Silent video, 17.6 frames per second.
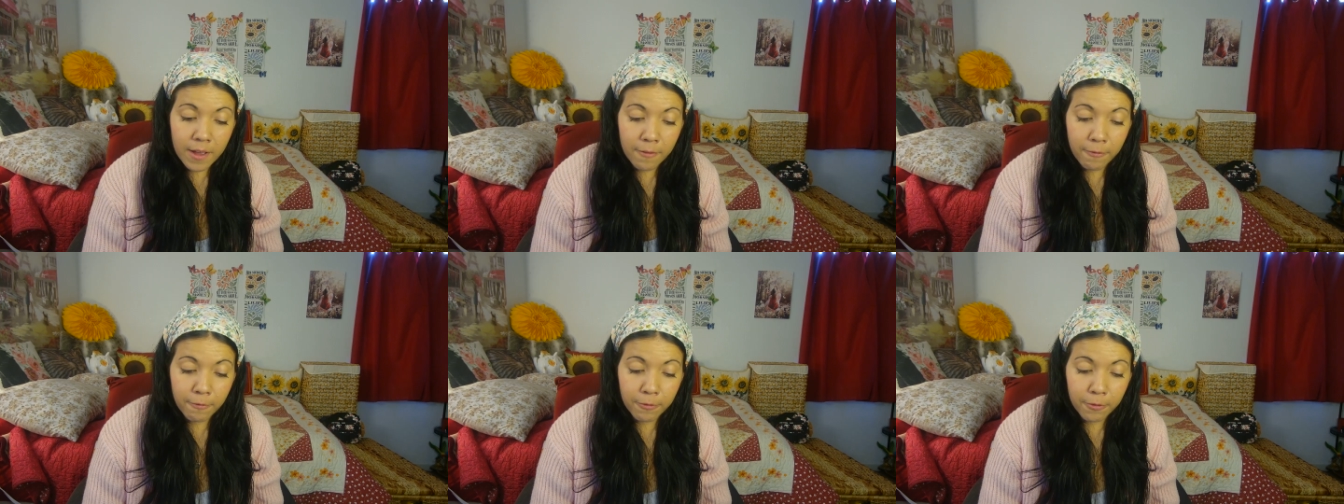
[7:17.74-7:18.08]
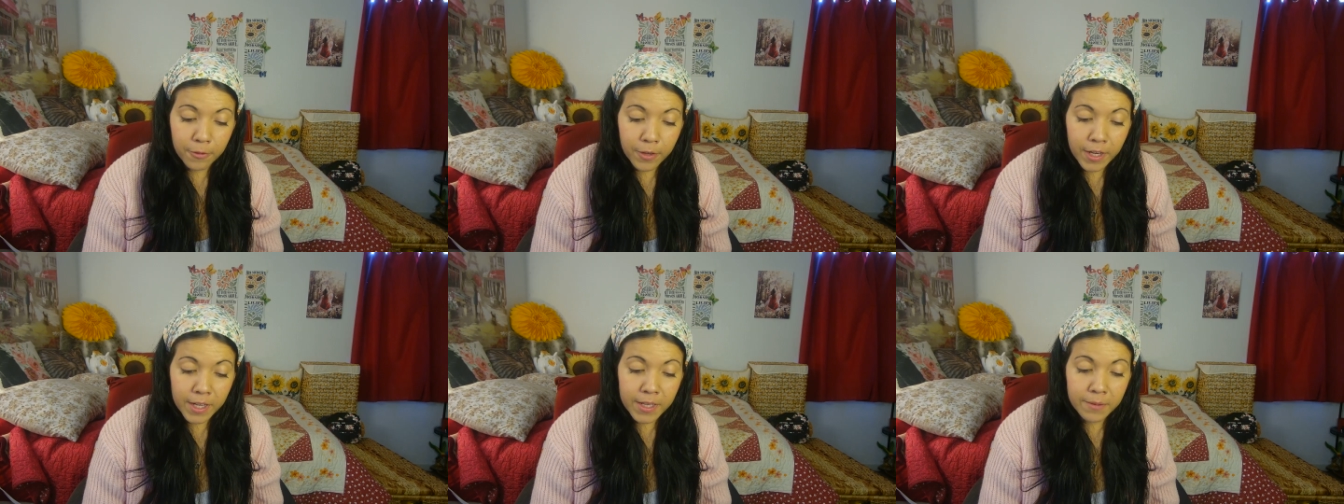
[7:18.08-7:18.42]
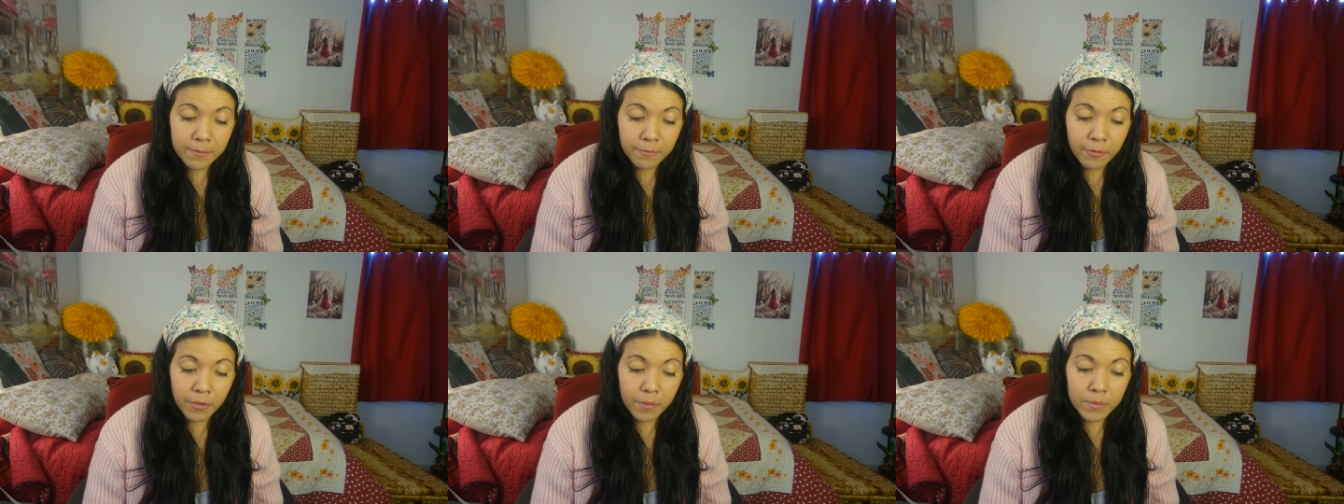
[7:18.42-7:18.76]
and
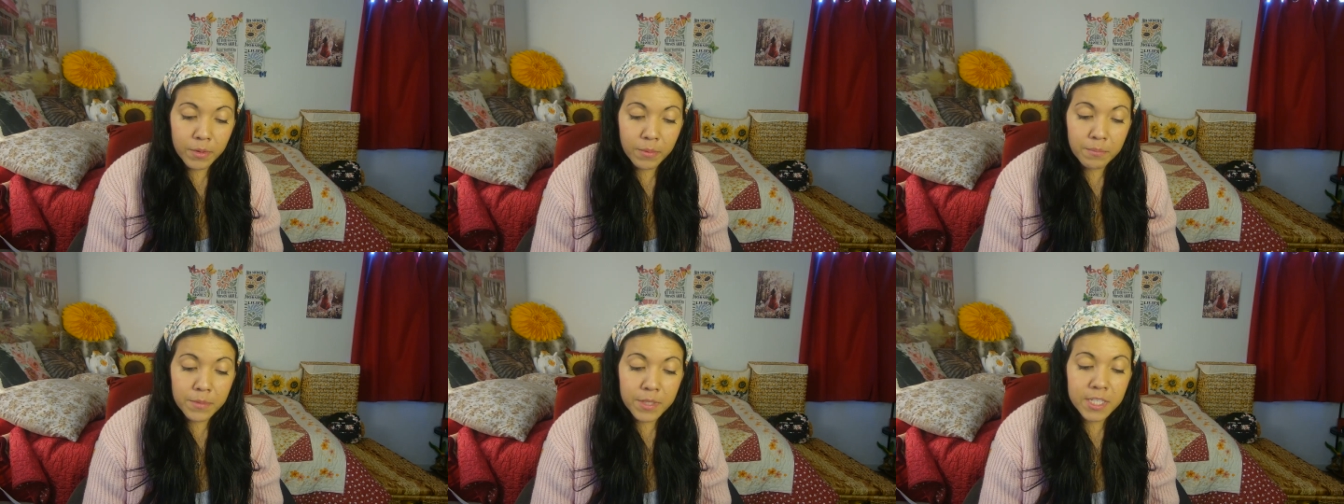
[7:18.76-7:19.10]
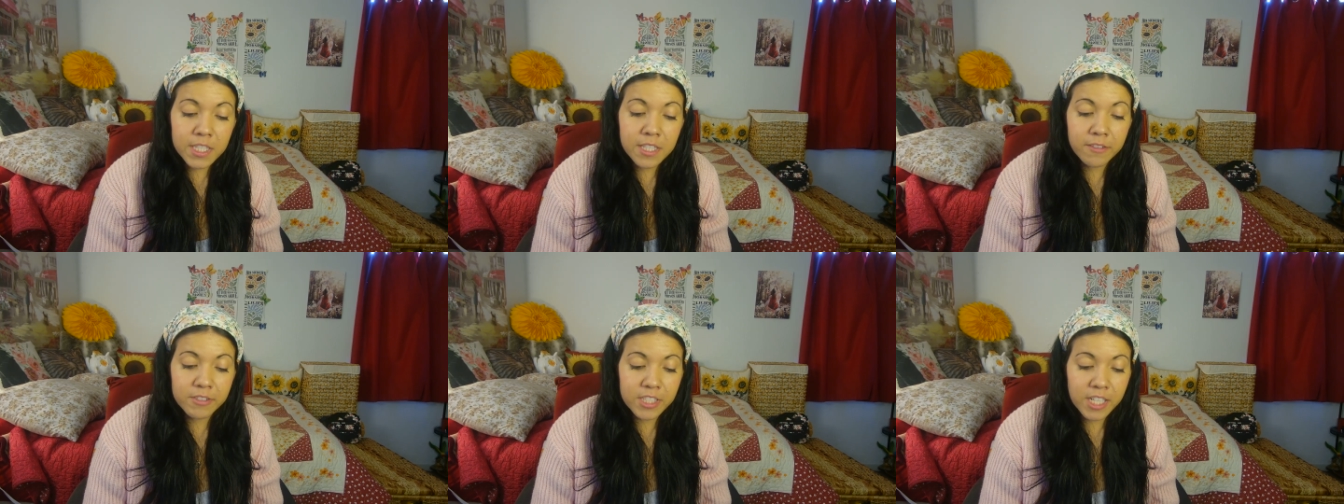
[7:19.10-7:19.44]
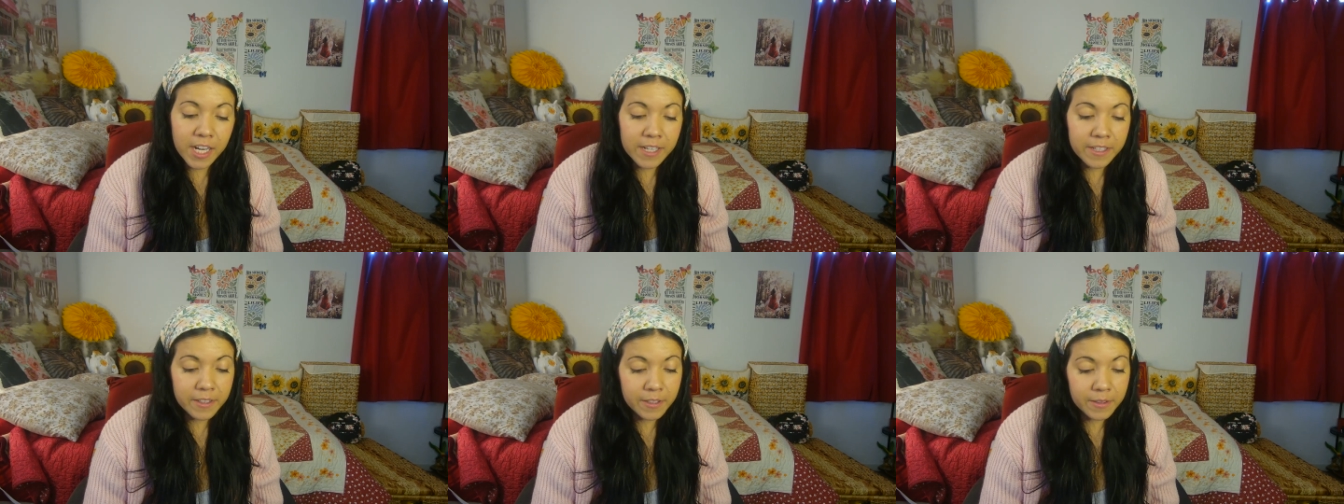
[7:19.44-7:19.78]
flame from the midst of
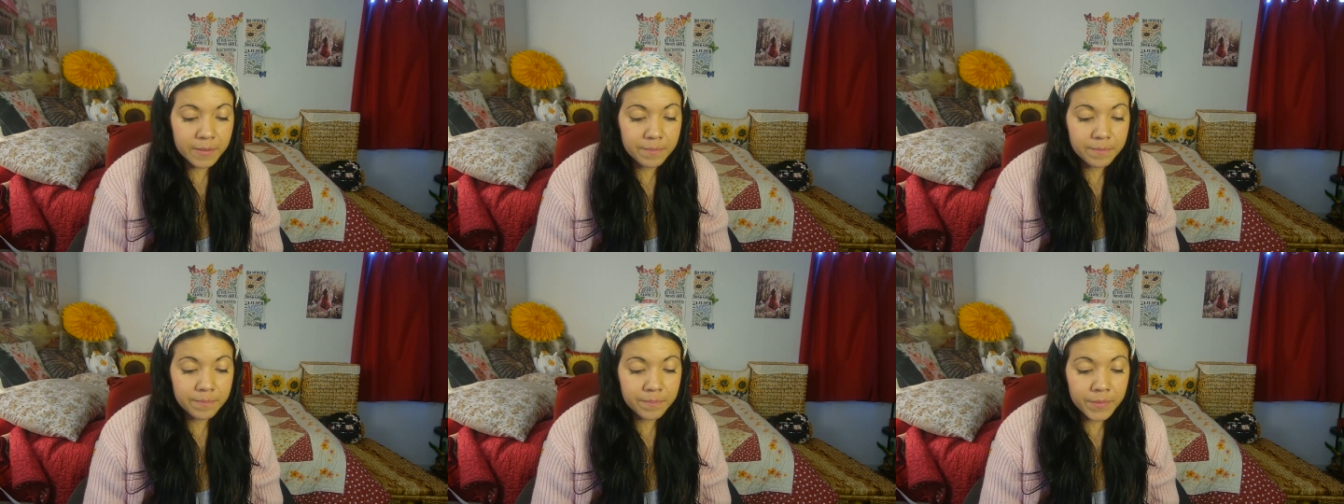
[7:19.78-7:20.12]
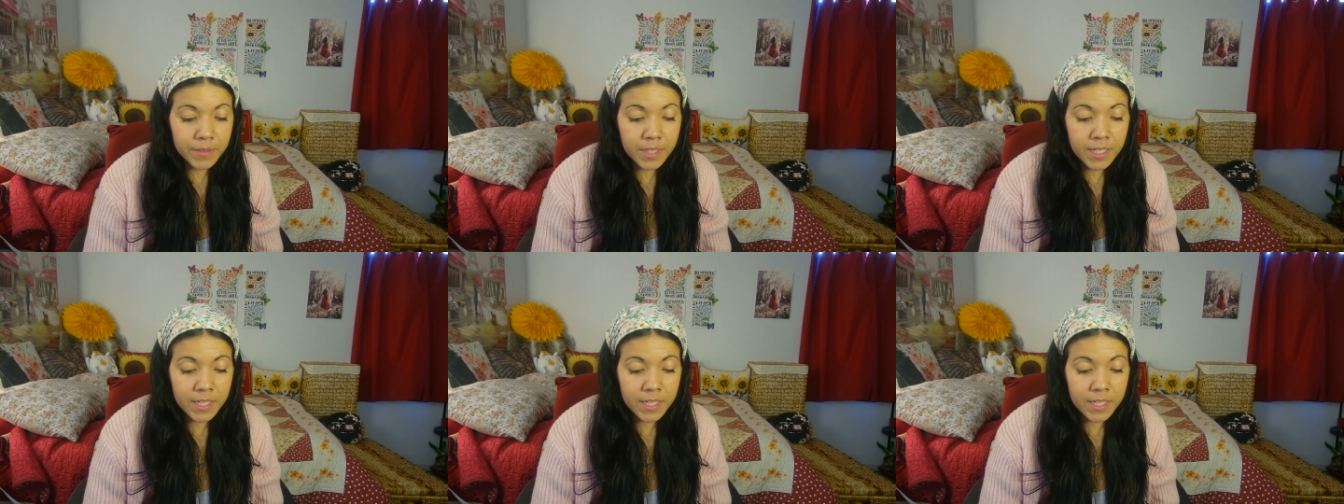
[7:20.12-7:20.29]
Sihon,